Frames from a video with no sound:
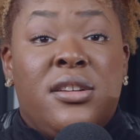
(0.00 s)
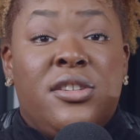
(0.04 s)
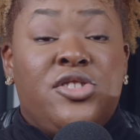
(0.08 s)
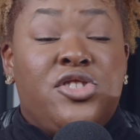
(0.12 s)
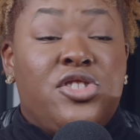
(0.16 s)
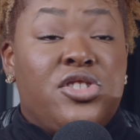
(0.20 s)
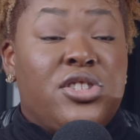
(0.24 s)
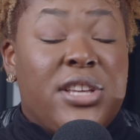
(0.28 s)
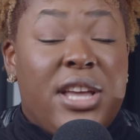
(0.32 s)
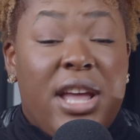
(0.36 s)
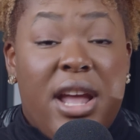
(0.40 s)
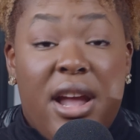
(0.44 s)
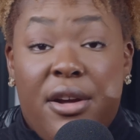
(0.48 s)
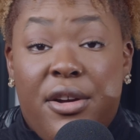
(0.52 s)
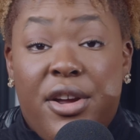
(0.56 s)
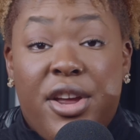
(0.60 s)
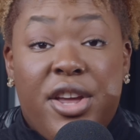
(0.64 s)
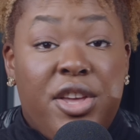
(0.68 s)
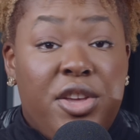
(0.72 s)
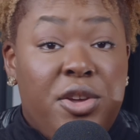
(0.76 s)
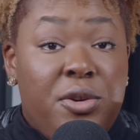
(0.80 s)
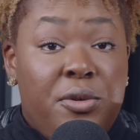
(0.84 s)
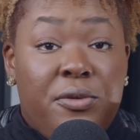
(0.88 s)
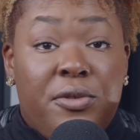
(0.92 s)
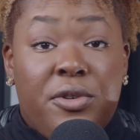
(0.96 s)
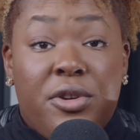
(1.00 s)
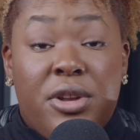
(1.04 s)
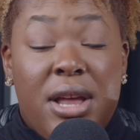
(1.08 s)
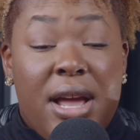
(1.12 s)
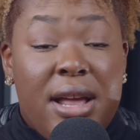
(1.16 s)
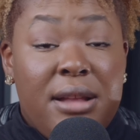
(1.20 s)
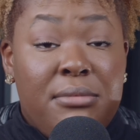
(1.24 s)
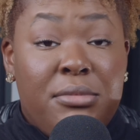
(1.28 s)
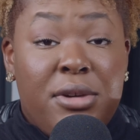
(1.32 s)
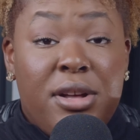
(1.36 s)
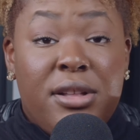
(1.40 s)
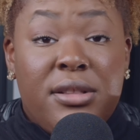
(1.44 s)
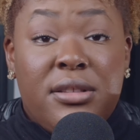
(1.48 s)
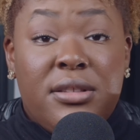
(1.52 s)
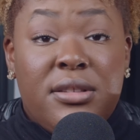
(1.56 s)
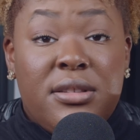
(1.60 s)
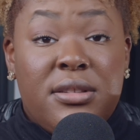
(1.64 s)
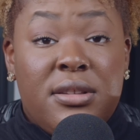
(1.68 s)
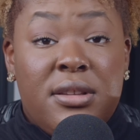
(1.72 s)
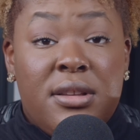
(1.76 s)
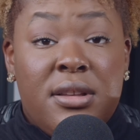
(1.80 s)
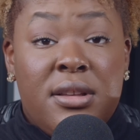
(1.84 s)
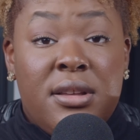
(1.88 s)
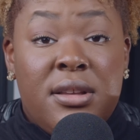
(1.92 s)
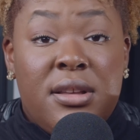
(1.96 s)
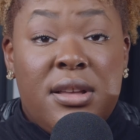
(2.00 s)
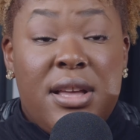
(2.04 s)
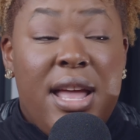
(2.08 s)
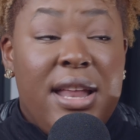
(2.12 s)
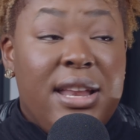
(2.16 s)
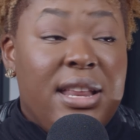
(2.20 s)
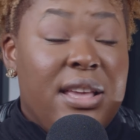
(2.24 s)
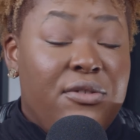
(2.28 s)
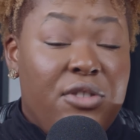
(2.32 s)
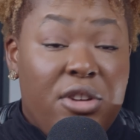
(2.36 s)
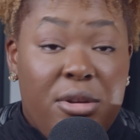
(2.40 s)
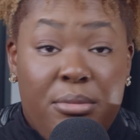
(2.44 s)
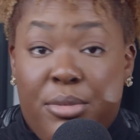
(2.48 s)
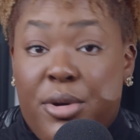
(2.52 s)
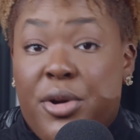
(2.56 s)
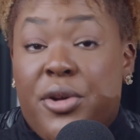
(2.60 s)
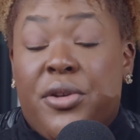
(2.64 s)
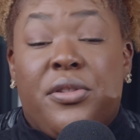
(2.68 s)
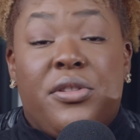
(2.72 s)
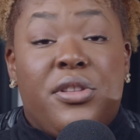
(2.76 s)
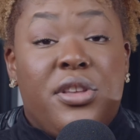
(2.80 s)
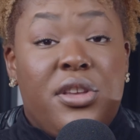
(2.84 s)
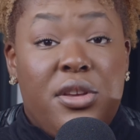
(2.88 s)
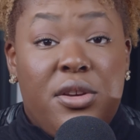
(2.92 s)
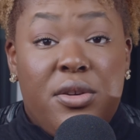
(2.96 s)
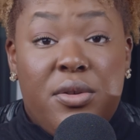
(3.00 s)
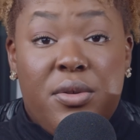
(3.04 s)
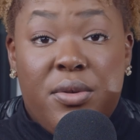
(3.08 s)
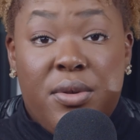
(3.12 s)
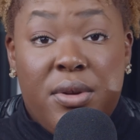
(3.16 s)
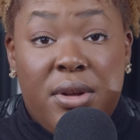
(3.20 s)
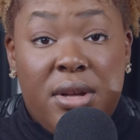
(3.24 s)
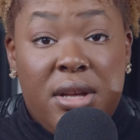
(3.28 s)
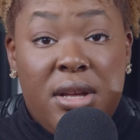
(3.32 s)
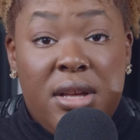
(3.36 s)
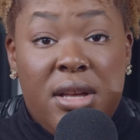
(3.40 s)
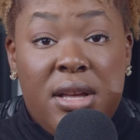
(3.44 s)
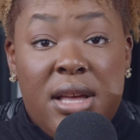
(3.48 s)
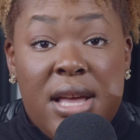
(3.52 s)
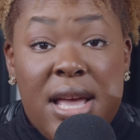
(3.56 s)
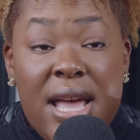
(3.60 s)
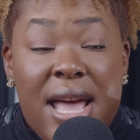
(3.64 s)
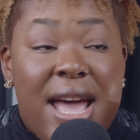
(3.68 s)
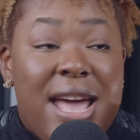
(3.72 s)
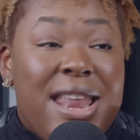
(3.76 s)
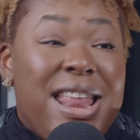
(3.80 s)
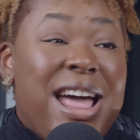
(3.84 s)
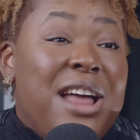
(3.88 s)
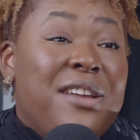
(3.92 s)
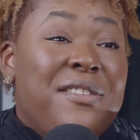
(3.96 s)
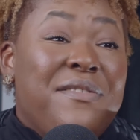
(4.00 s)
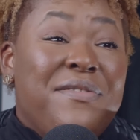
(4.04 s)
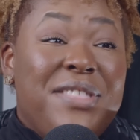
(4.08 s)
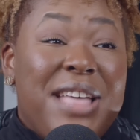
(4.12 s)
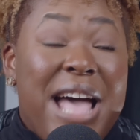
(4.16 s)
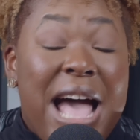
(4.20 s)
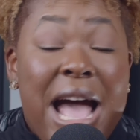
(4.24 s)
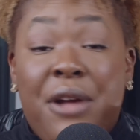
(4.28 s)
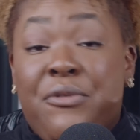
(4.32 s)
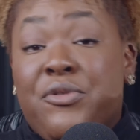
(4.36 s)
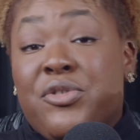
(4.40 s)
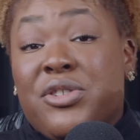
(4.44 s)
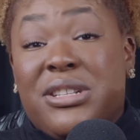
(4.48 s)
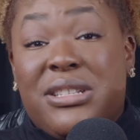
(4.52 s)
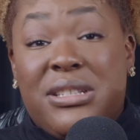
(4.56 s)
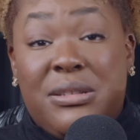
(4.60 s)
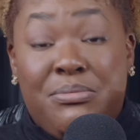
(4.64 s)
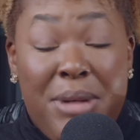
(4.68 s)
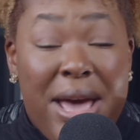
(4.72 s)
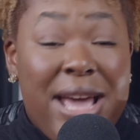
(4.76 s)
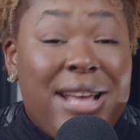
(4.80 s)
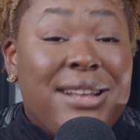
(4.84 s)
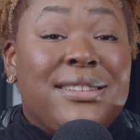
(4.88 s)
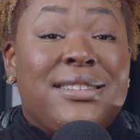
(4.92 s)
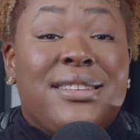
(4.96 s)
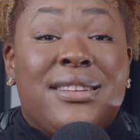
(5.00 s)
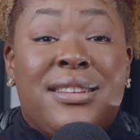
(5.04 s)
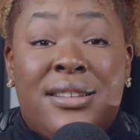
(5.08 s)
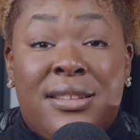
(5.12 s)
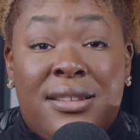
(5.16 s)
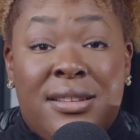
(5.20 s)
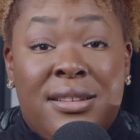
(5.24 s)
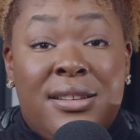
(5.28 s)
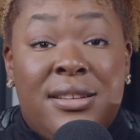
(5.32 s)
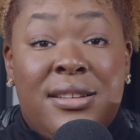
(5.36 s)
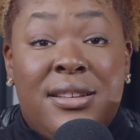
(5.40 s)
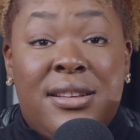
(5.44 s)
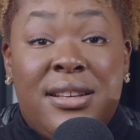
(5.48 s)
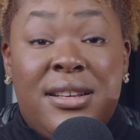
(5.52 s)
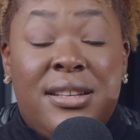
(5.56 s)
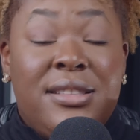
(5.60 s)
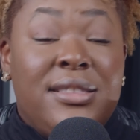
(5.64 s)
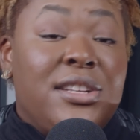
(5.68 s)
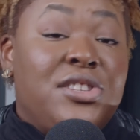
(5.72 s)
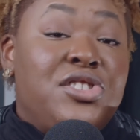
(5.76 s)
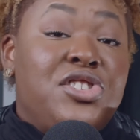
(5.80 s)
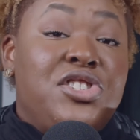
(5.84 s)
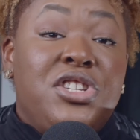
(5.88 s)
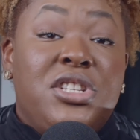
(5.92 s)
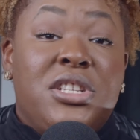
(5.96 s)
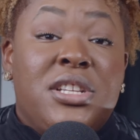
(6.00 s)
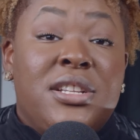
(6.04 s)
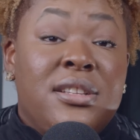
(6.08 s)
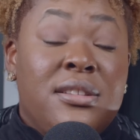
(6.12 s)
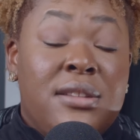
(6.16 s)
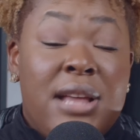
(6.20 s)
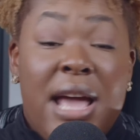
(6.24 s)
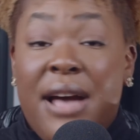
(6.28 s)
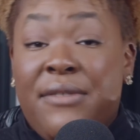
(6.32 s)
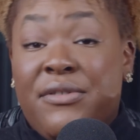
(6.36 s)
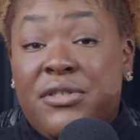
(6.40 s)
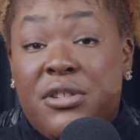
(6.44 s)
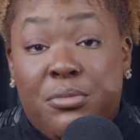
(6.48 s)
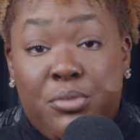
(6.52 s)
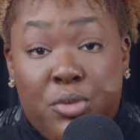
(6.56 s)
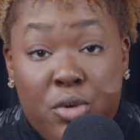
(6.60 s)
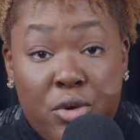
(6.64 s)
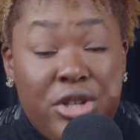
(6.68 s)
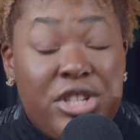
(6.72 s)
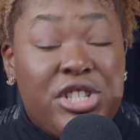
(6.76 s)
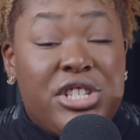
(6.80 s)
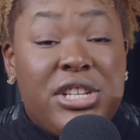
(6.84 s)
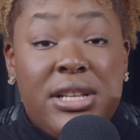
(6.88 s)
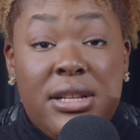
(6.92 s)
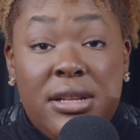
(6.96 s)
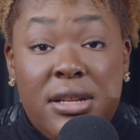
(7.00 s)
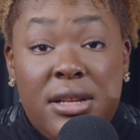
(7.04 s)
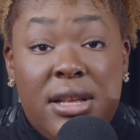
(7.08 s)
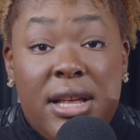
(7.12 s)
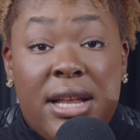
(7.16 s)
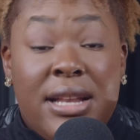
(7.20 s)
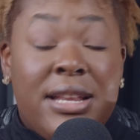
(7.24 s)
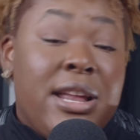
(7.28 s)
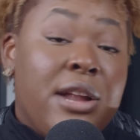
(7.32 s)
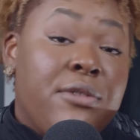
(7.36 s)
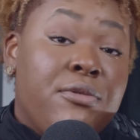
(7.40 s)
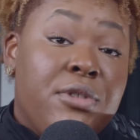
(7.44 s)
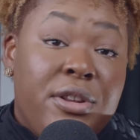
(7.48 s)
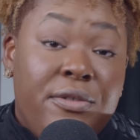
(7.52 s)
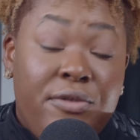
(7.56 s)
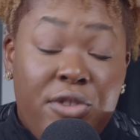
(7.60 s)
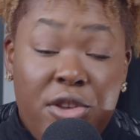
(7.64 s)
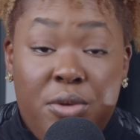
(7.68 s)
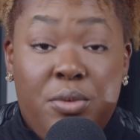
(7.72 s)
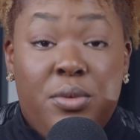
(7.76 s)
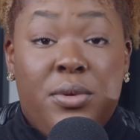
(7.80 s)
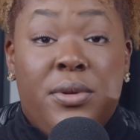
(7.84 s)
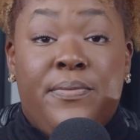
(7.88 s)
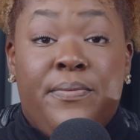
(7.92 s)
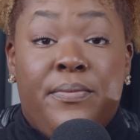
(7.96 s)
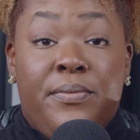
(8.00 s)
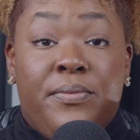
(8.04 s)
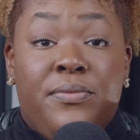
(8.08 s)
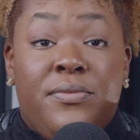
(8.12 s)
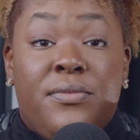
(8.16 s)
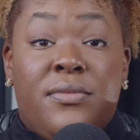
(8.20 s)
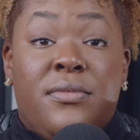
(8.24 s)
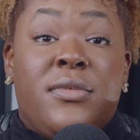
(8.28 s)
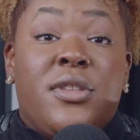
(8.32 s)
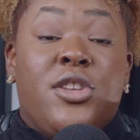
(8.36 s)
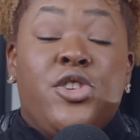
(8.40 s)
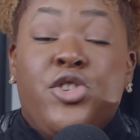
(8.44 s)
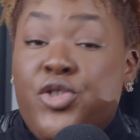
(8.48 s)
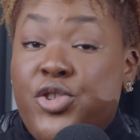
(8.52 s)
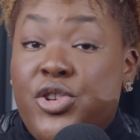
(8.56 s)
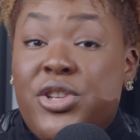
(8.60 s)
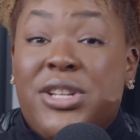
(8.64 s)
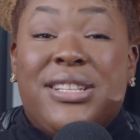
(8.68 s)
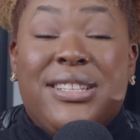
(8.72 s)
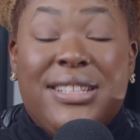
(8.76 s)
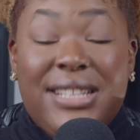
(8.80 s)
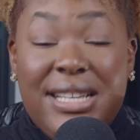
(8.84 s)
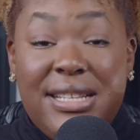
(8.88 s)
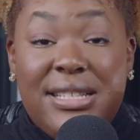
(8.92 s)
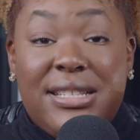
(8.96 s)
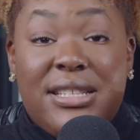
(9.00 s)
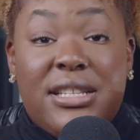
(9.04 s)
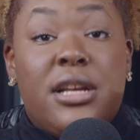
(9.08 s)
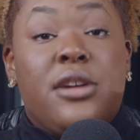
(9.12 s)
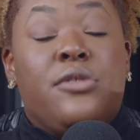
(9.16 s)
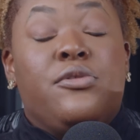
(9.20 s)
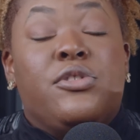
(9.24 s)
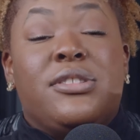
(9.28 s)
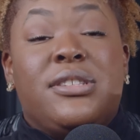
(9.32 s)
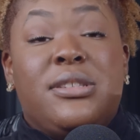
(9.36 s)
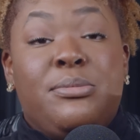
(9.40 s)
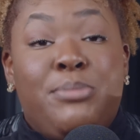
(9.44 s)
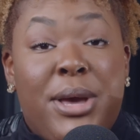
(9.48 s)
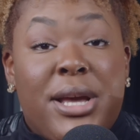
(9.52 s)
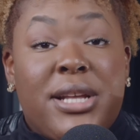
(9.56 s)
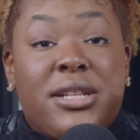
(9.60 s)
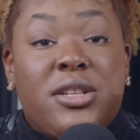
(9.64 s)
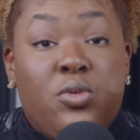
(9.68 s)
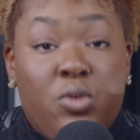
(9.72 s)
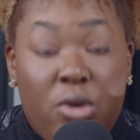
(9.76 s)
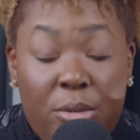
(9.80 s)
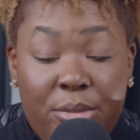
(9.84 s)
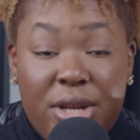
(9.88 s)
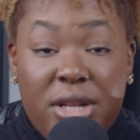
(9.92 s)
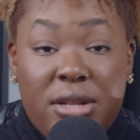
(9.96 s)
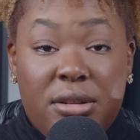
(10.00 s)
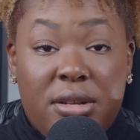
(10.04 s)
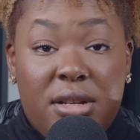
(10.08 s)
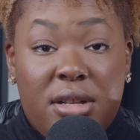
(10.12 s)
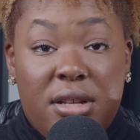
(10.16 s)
just carrying you for 9 months and giving birth to you and out of that respect that she didn't have an abortion and get rid of you, you should at least respect the woman